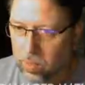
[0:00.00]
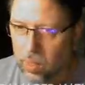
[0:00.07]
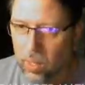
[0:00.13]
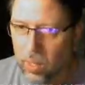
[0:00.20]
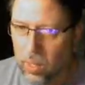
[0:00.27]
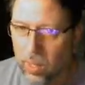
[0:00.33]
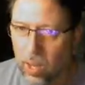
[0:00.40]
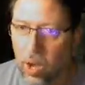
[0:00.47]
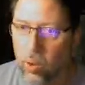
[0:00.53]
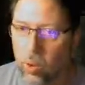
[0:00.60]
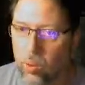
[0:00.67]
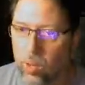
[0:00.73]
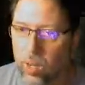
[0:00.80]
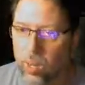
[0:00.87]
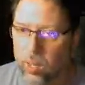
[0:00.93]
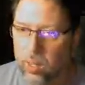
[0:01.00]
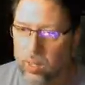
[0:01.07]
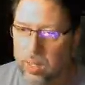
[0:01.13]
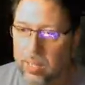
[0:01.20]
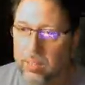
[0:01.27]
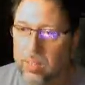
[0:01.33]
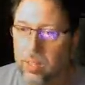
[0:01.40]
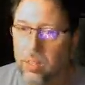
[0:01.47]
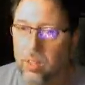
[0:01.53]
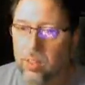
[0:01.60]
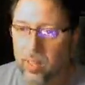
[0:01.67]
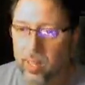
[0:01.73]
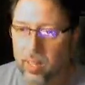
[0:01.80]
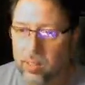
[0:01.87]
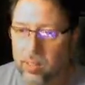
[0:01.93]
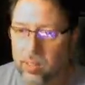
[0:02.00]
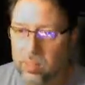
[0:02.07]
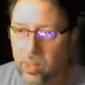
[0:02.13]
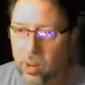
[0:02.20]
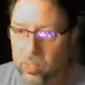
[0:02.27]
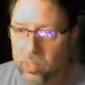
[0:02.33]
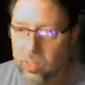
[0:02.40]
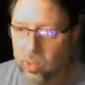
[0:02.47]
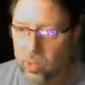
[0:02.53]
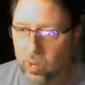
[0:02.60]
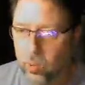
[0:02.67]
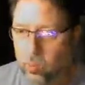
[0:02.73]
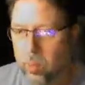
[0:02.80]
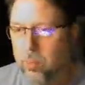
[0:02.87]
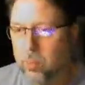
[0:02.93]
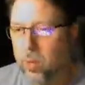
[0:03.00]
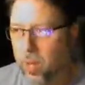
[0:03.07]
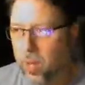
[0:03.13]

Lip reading: Oh, that's the other thing, guys. Alright, so I remember now.